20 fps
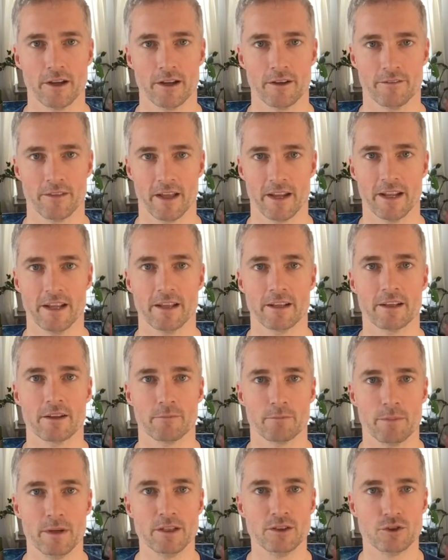If that
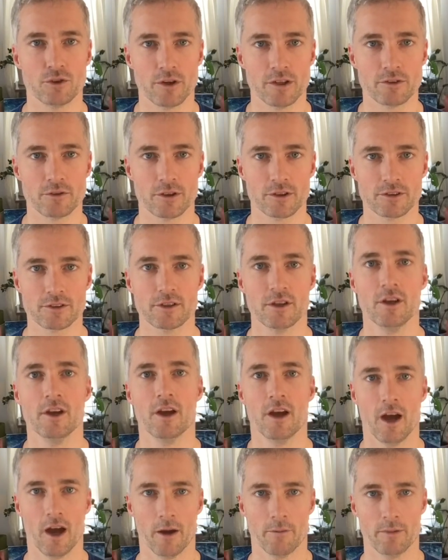piques your interest,
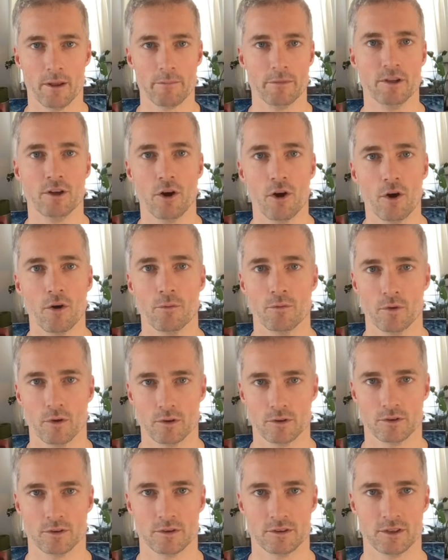let me know, and
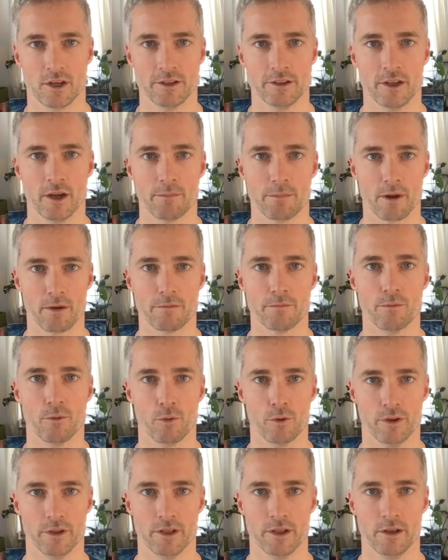I'll sign you up
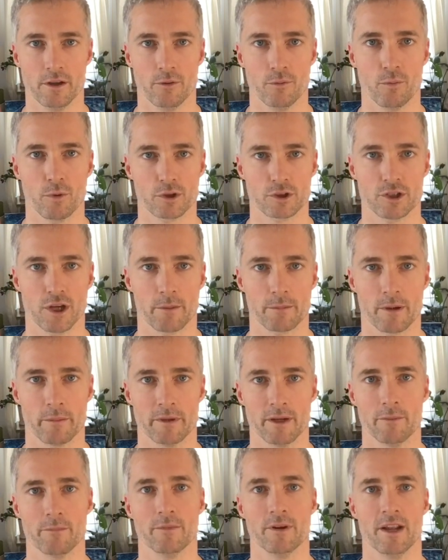for the workshop
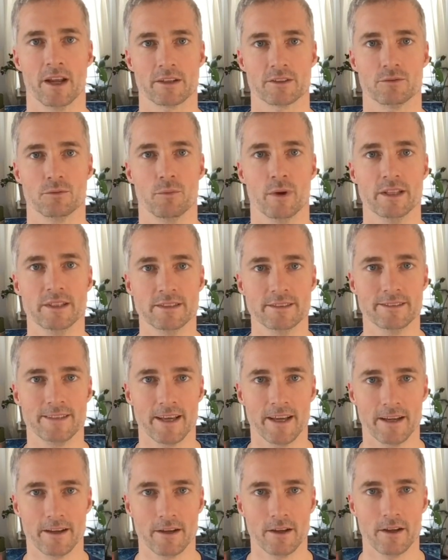coming up next
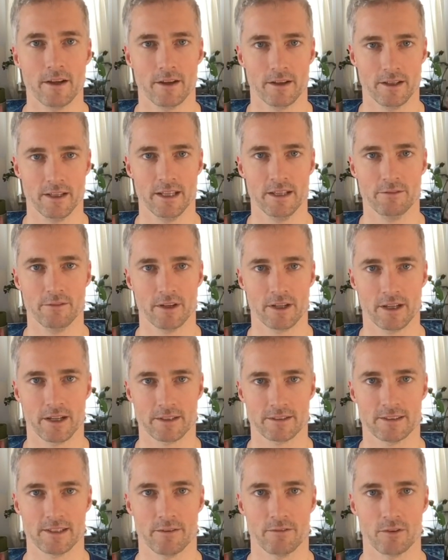Wednesday evening
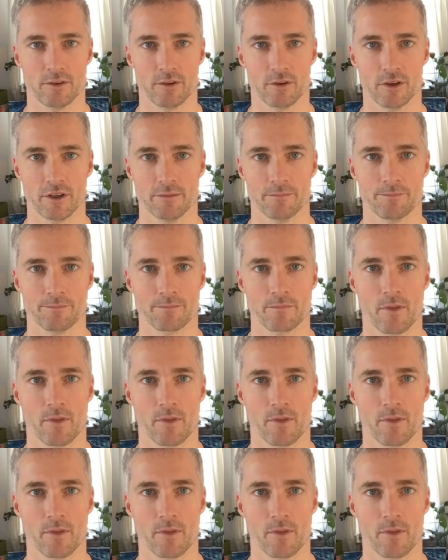at 7:30.